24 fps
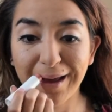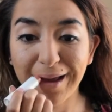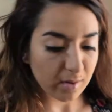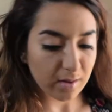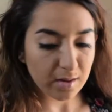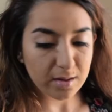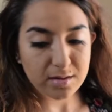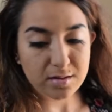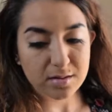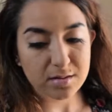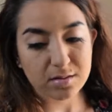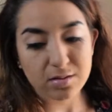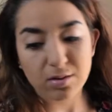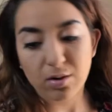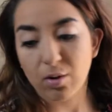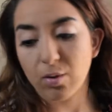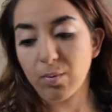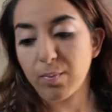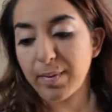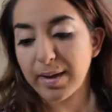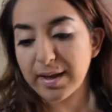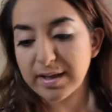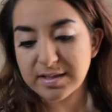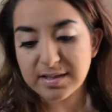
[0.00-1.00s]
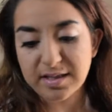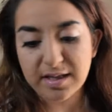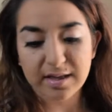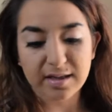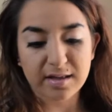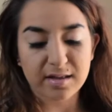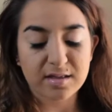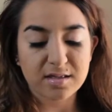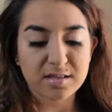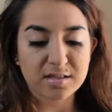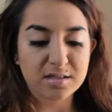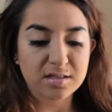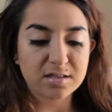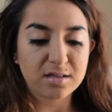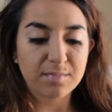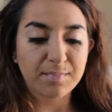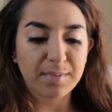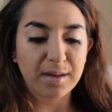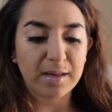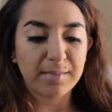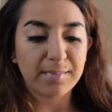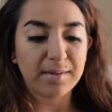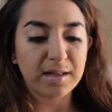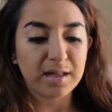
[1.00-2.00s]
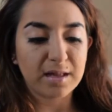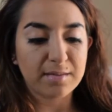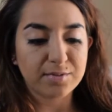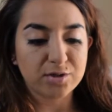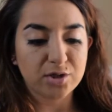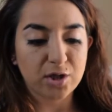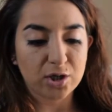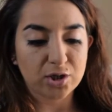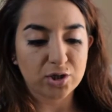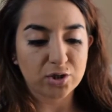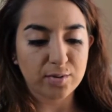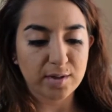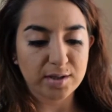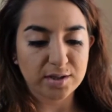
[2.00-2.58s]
It's so basic. This is the Baby Lips Dr.